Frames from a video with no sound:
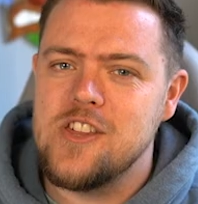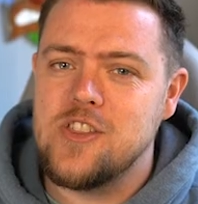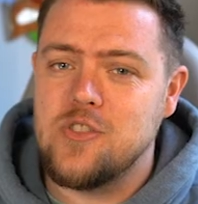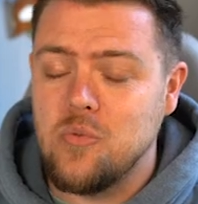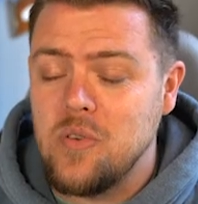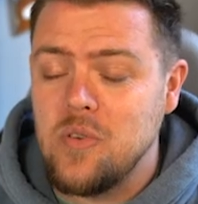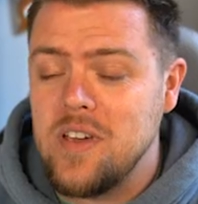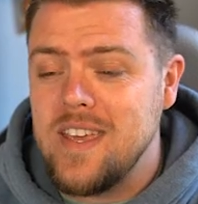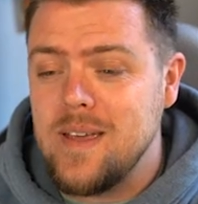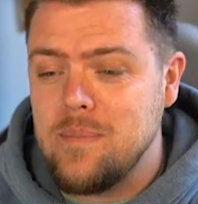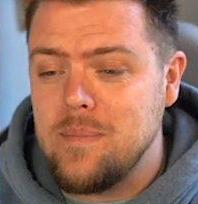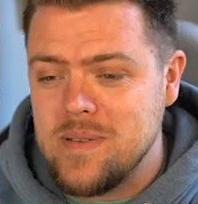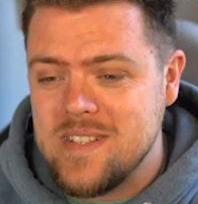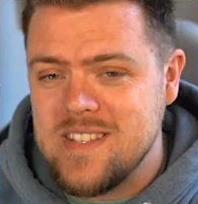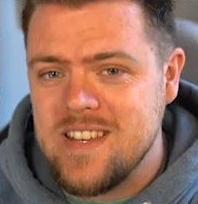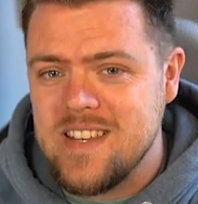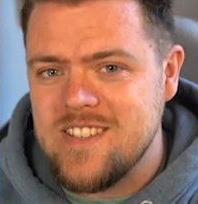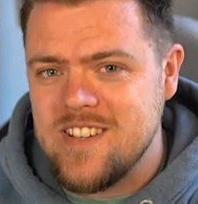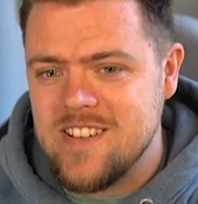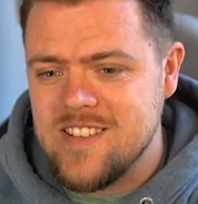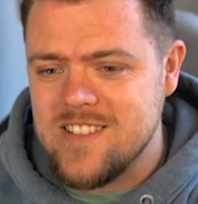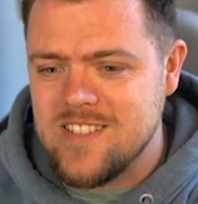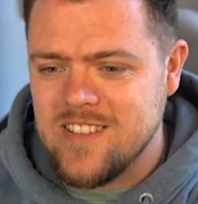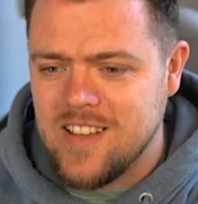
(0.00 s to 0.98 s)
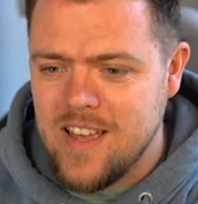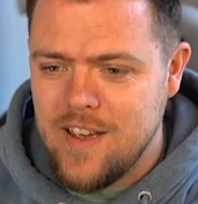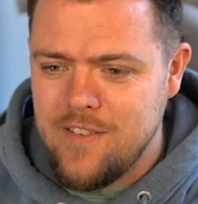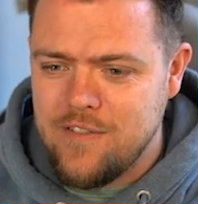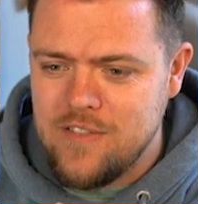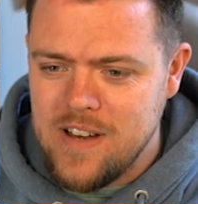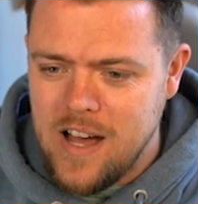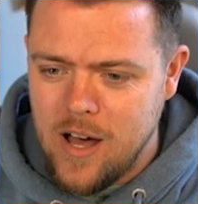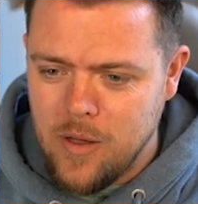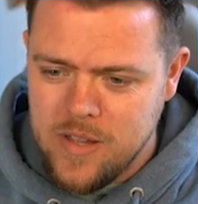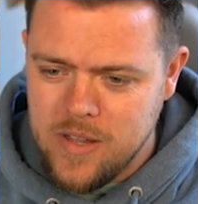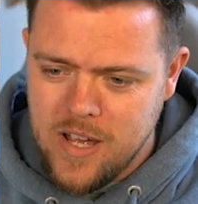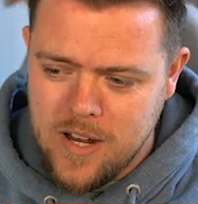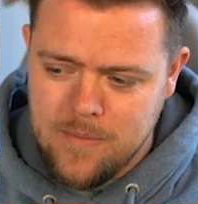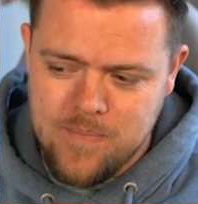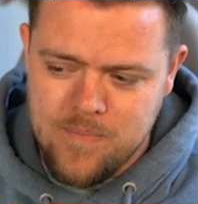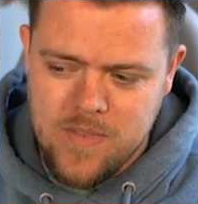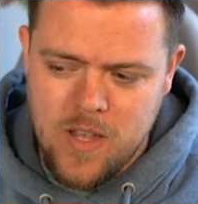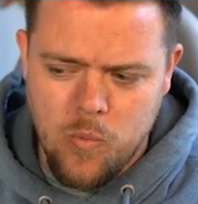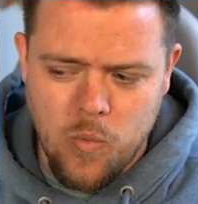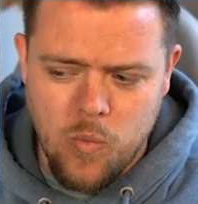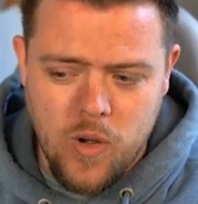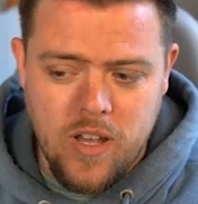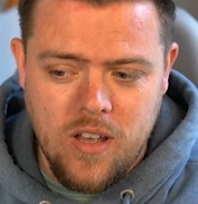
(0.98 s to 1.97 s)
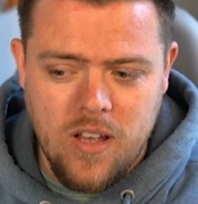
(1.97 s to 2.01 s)
3 positions left now then,
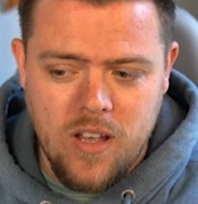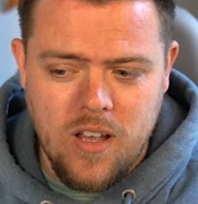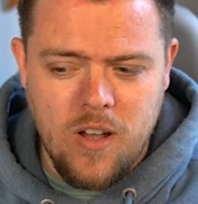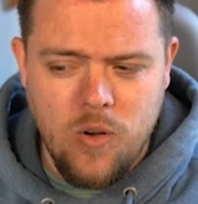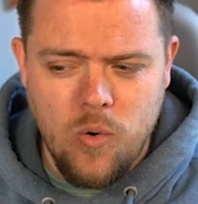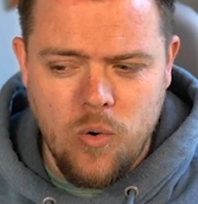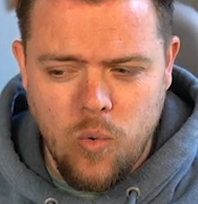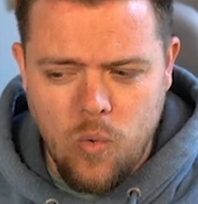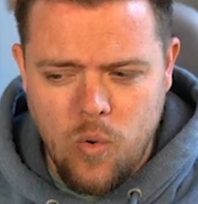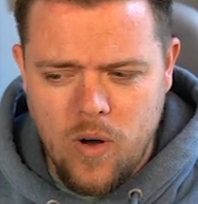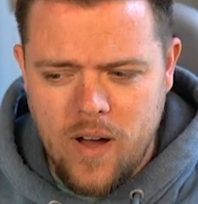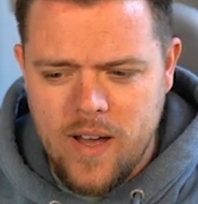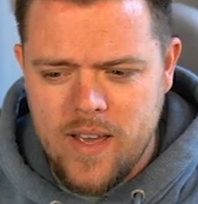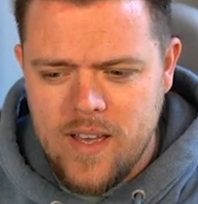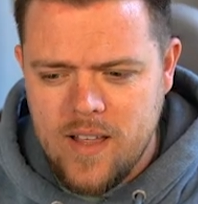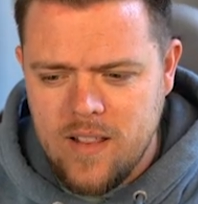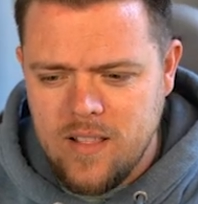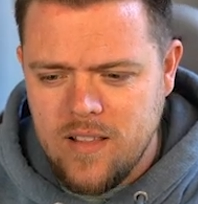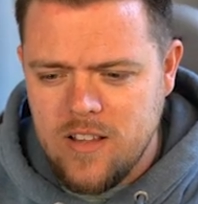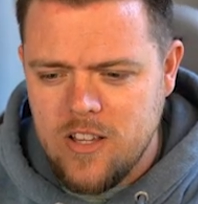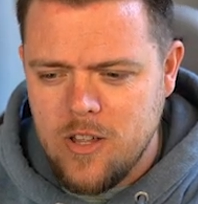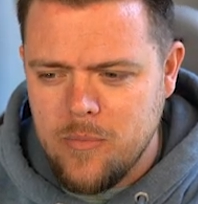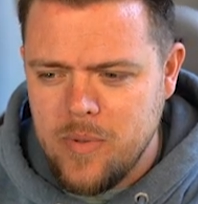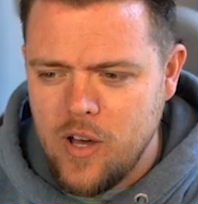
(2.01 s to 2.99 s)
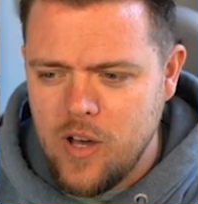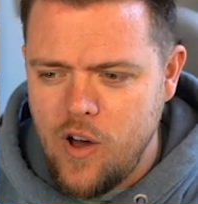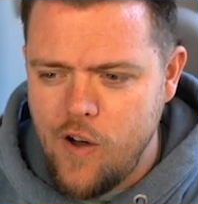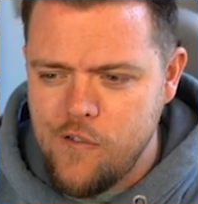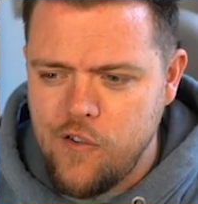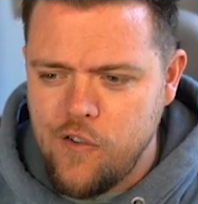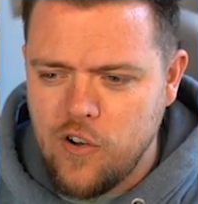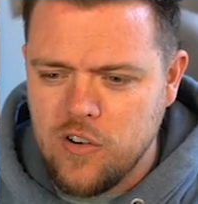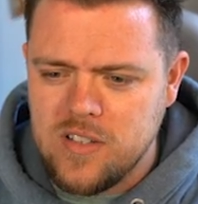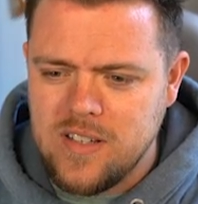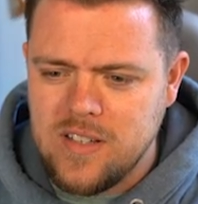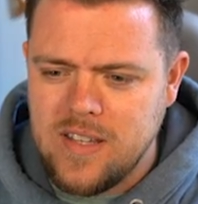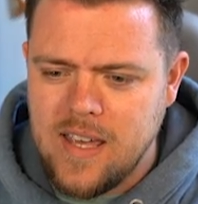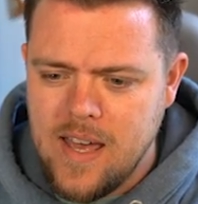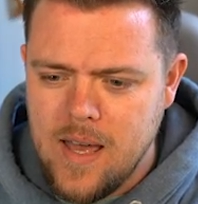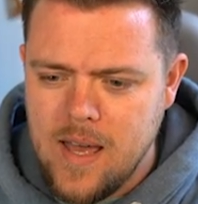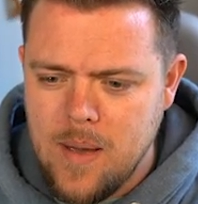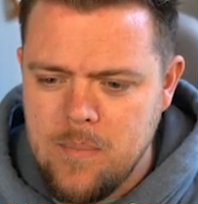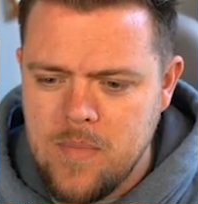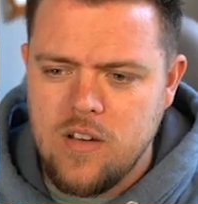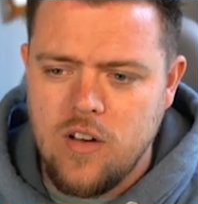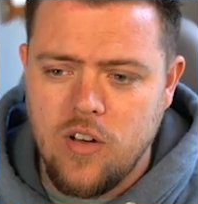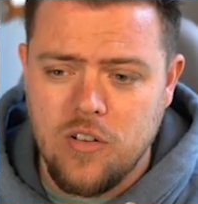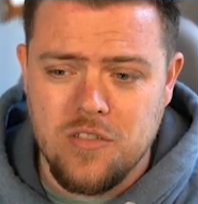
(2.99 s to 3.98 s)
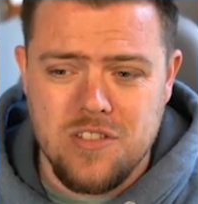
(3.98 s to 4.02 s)
and we're quite a little bit off on
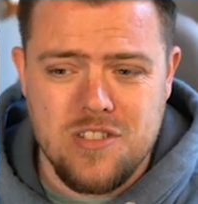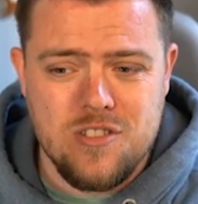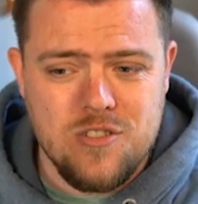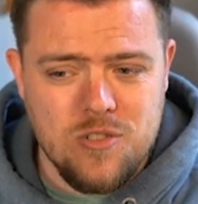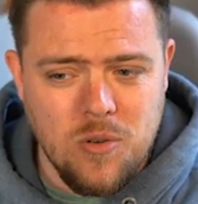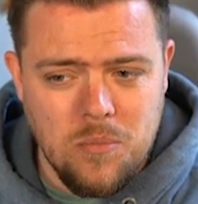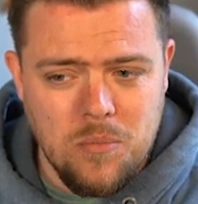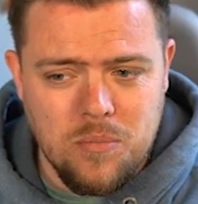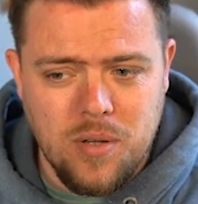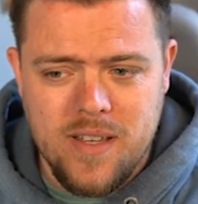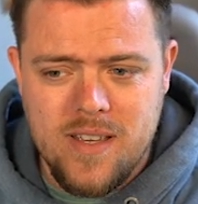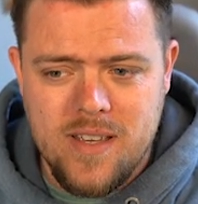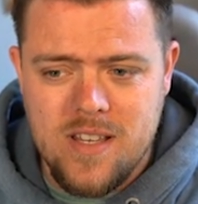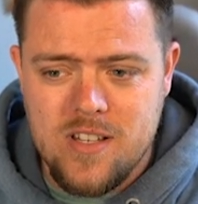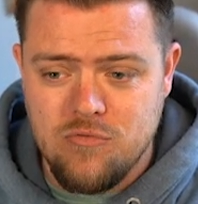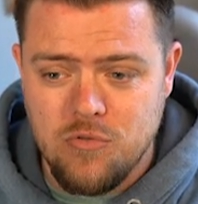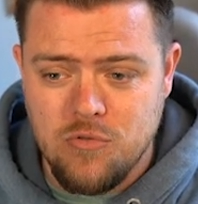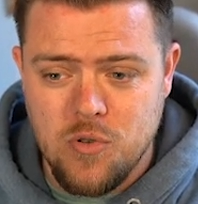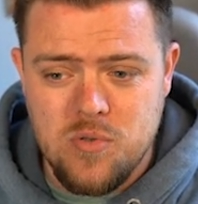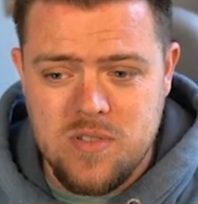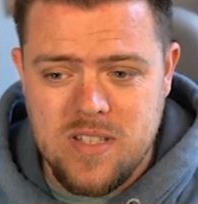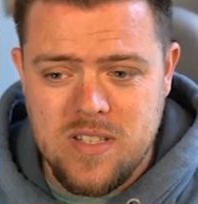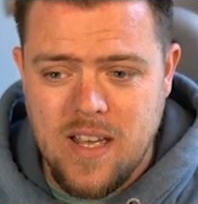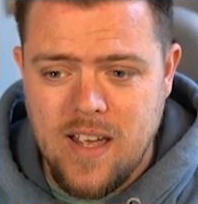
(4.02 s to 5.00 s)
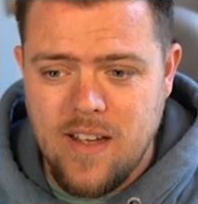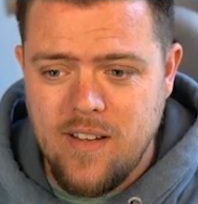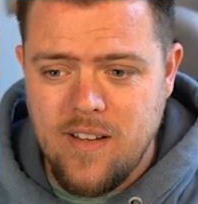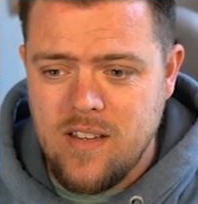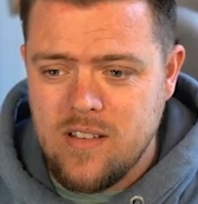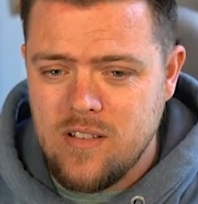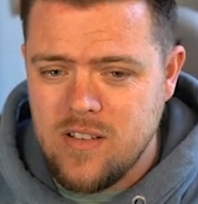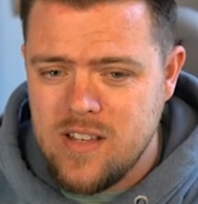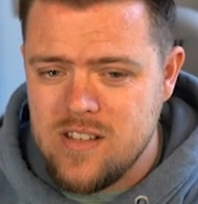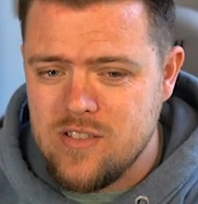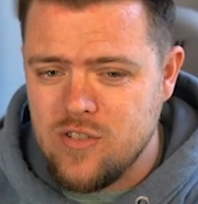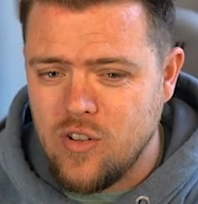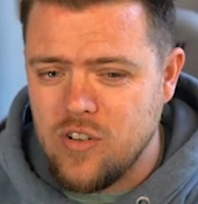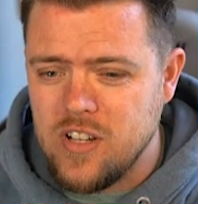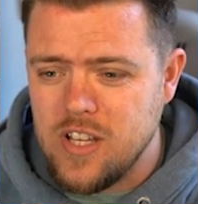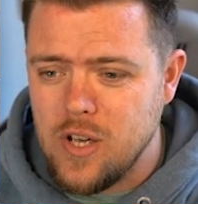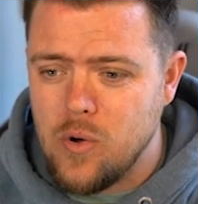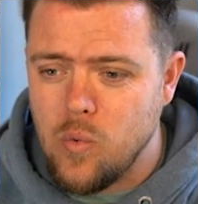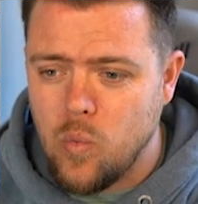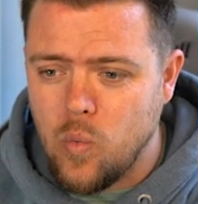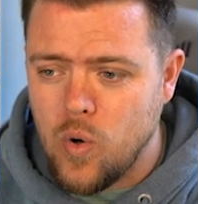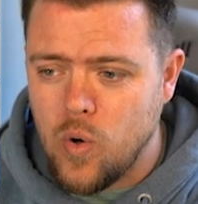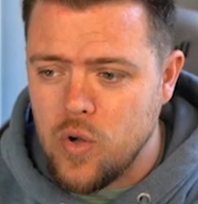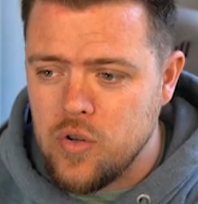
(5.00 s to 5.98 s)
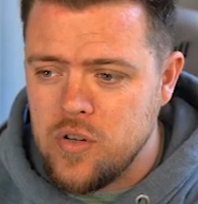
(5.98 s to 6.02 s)
chem. On some players, Rutter is only at
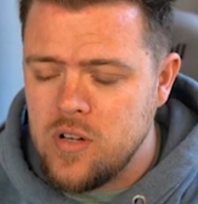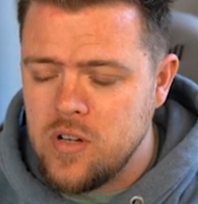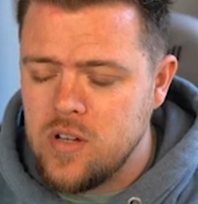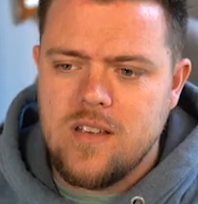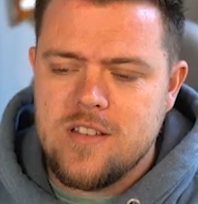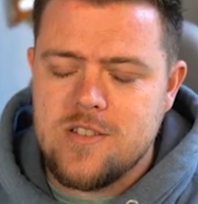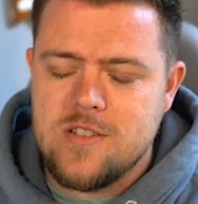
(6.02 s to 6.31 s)
1.